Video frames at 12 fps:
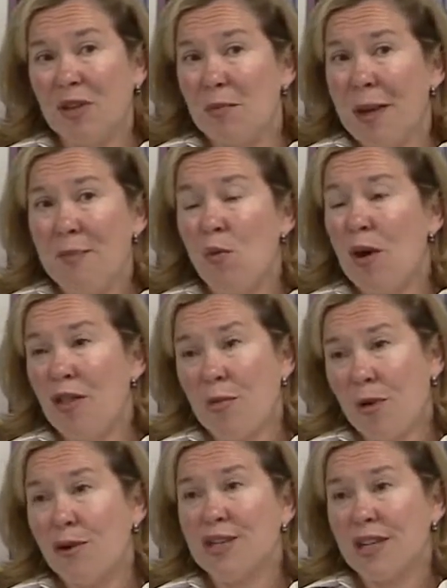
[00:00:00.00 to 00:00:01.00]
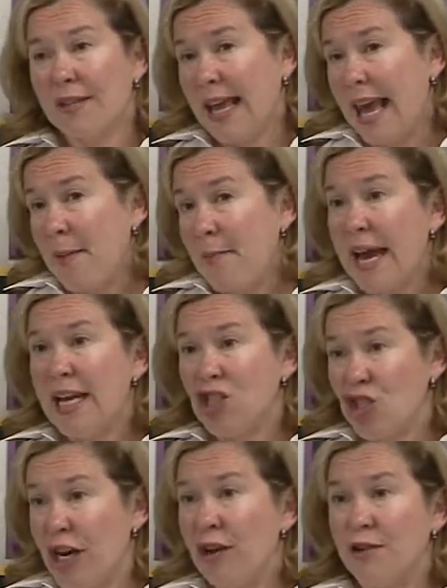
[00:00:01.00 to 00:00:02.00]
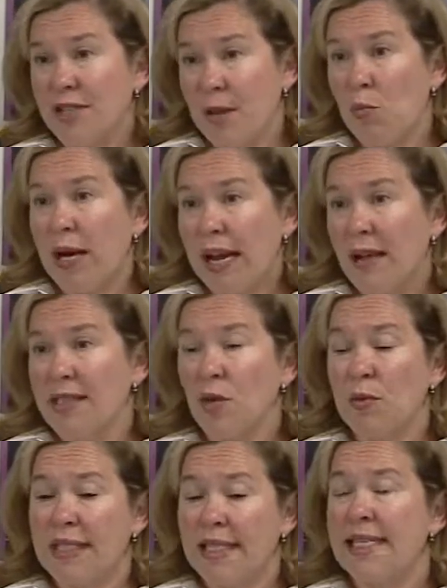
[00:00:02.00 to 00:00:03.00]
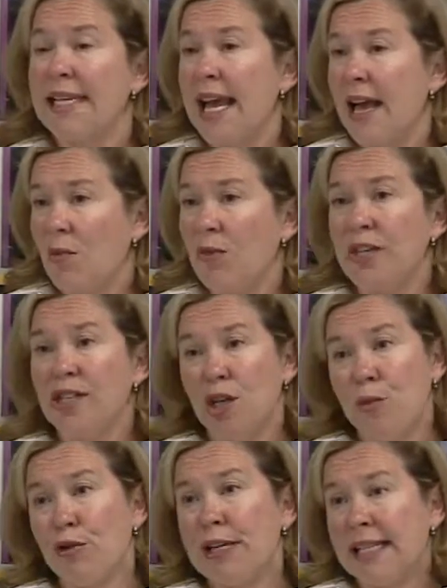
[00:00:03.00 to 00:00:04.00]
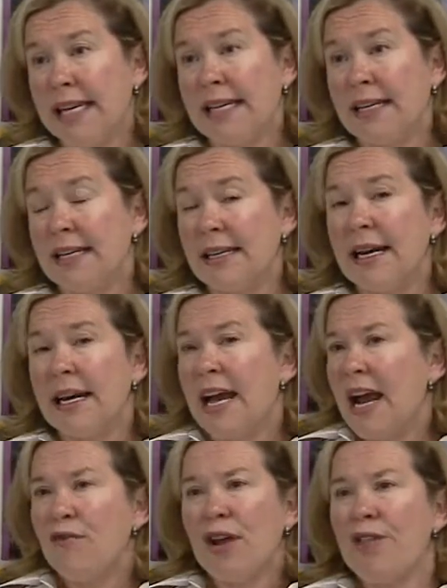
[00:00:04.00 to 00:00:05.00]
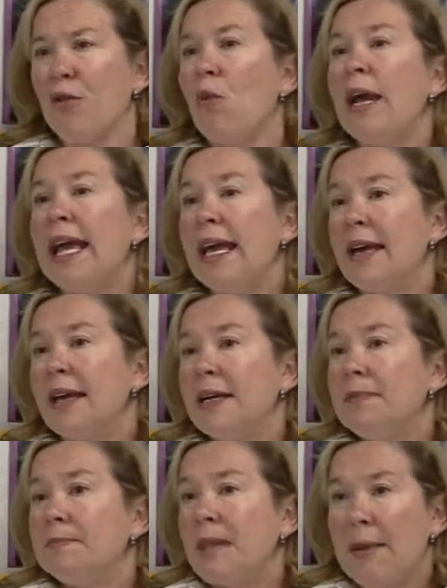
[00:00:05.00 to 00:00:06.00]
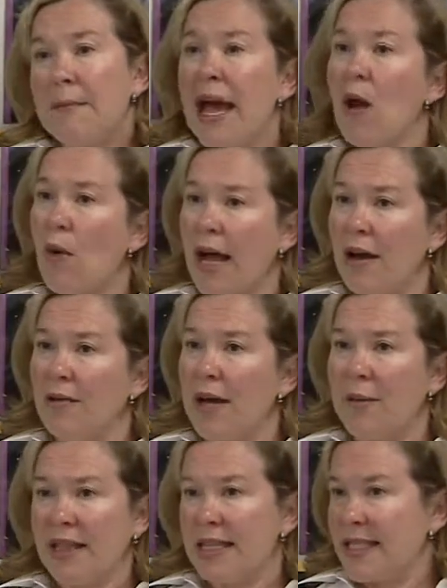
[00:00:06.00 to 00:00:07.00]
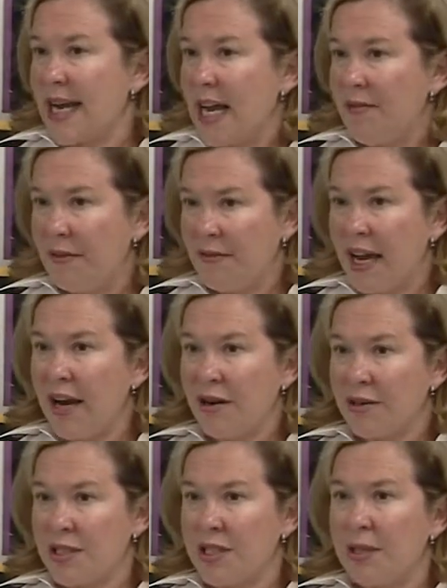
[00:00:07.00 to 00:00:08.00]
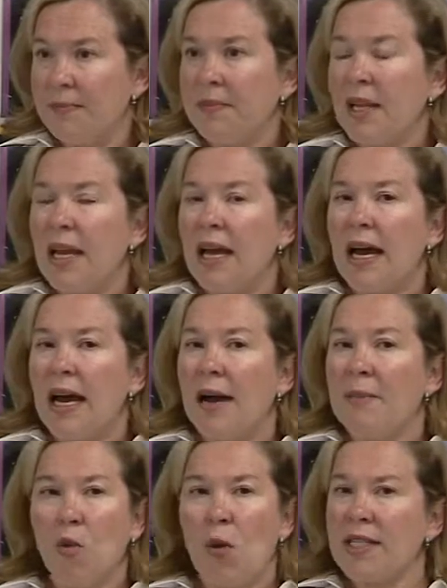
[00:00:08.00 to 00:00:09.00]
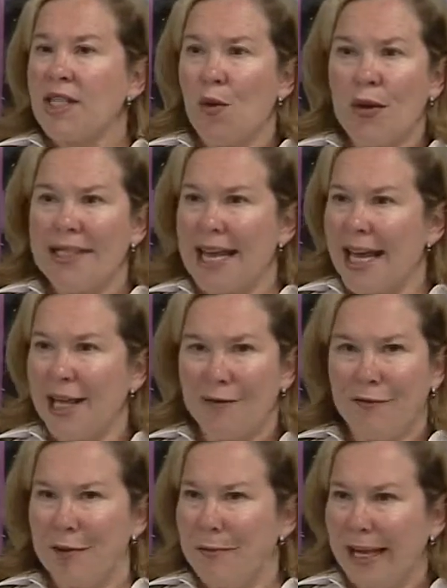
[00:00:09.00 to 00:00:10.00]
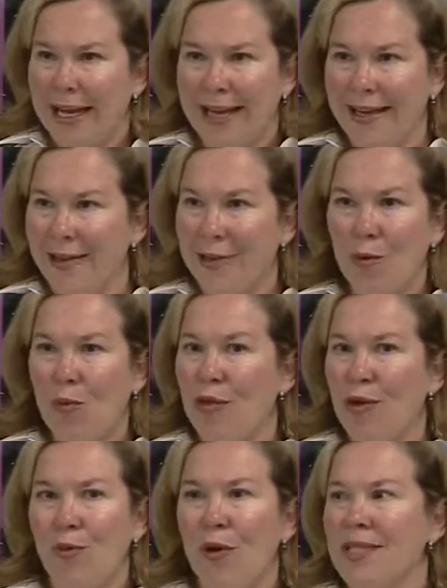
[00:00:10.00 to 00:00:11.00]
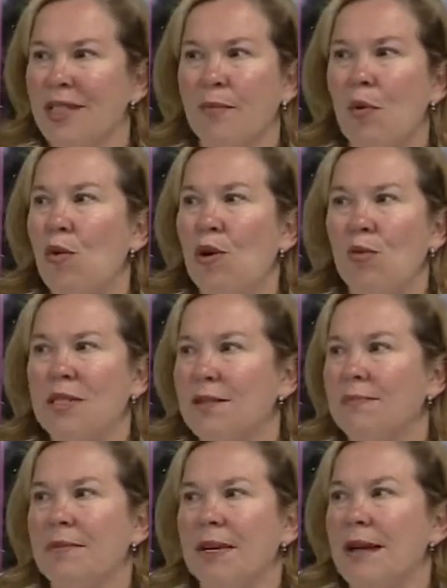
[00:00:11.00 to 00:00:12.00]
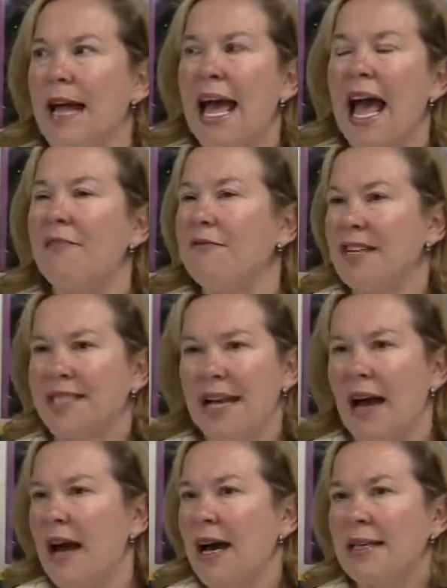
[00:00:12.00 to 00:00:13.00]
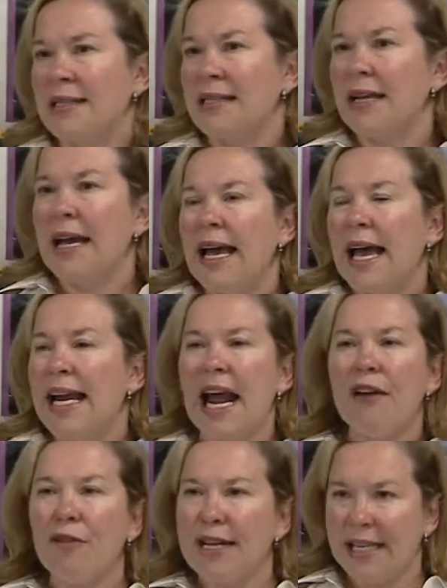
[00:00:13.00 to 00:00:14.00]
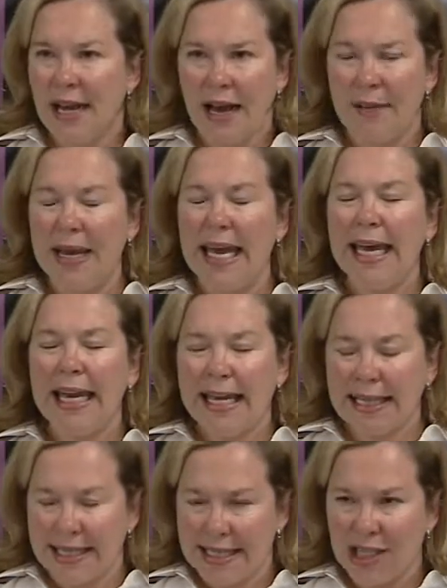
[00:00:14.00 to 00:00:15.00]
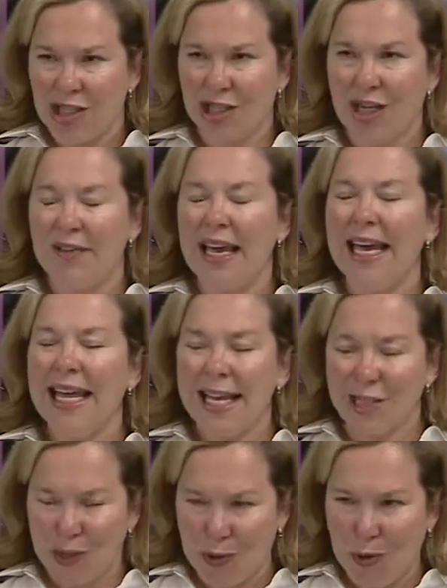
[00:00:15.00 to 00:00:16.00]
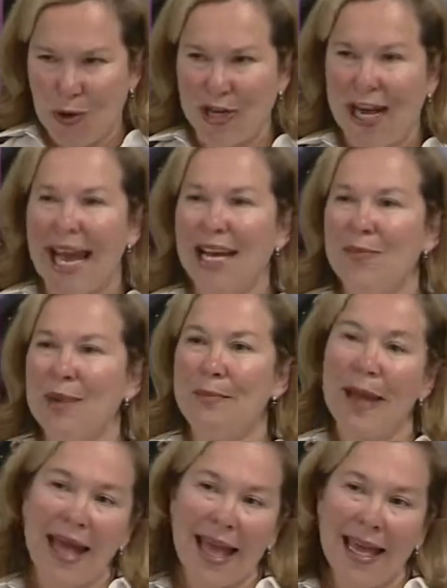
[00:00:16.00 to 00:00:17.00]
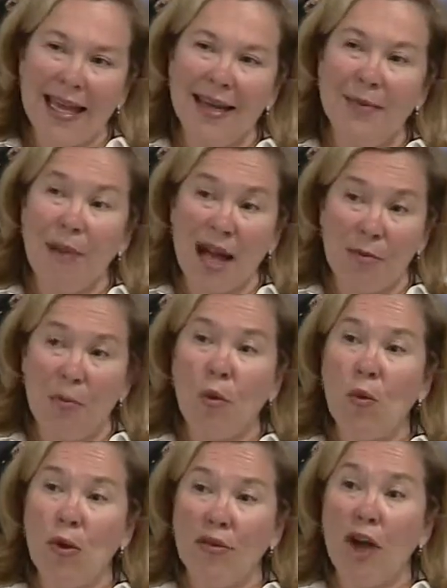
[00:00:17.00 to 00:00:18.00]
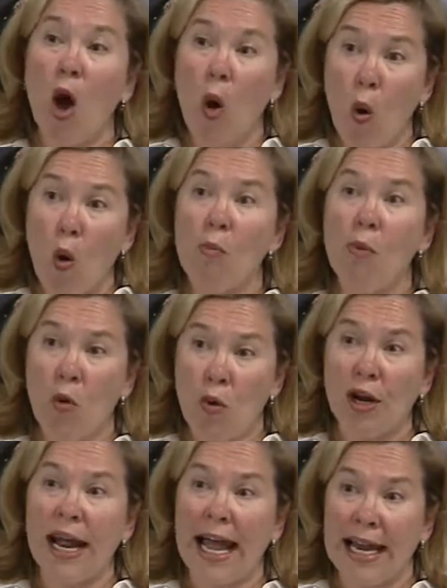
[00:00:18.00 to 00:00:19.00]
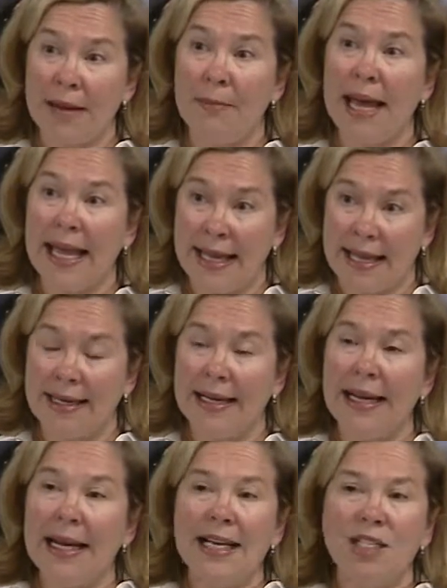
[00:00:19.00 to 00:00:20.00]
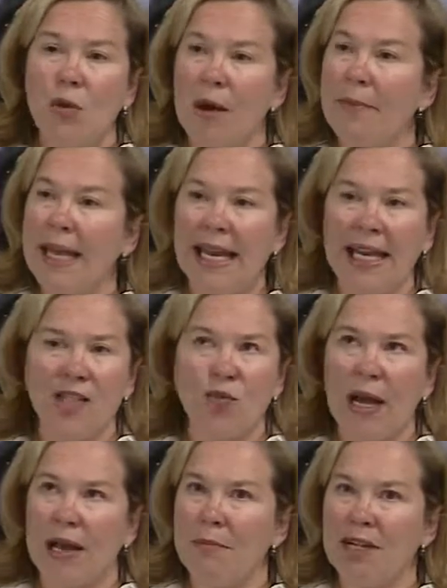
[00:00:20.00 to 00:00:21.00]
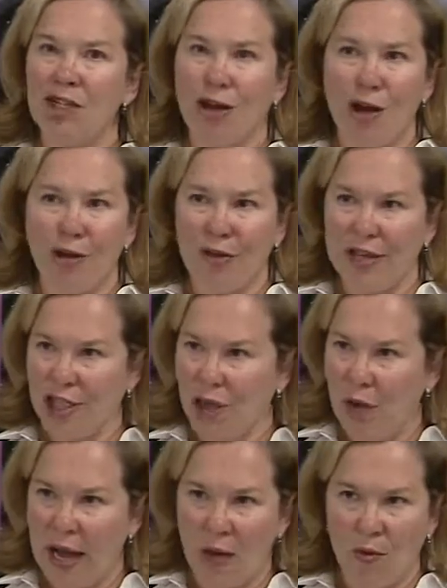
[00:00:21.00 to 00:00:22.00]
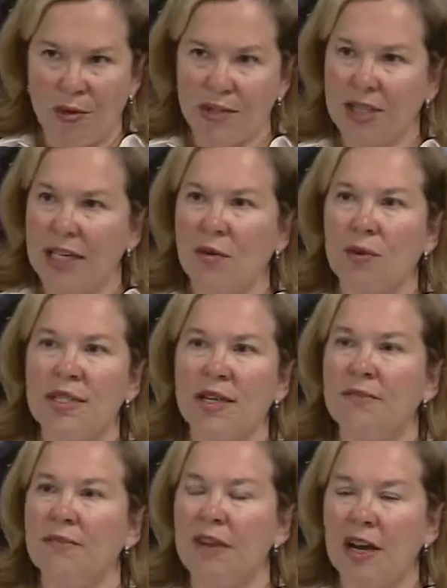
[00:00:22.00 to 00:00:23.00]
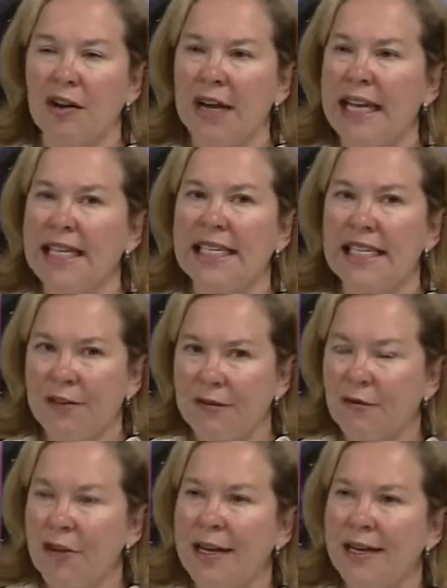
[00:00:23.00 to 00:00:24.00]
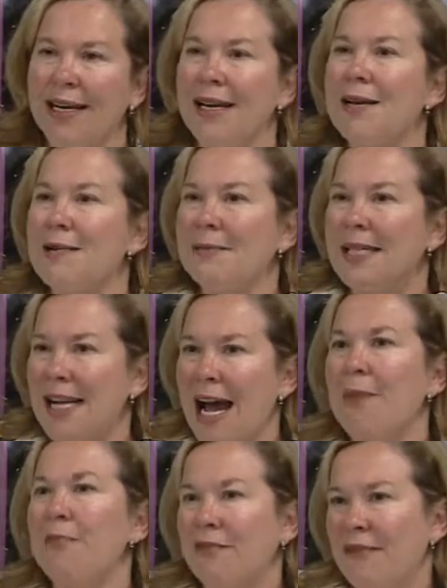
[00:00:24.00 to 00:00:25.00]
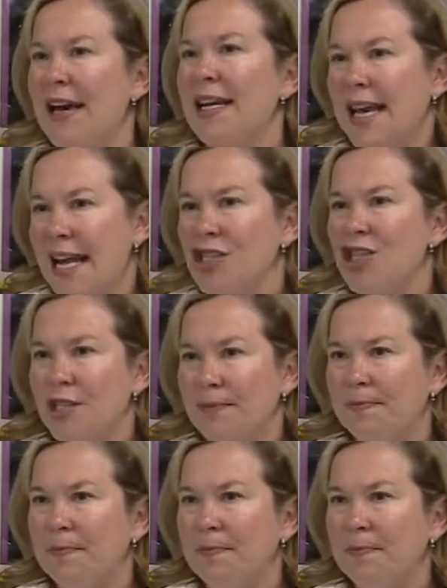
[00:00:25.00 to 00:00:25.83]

maybe one other person, the campaign chair or someone else, that would sit down with the superintendent every other week and powwow about the state of affairs. There was no executive committee. The board was half the size, and every time any decision of any sort had to be made by the board, the whole board had to make it. So our meetings ran much longer than 2 hours. It was a very different type of foundation.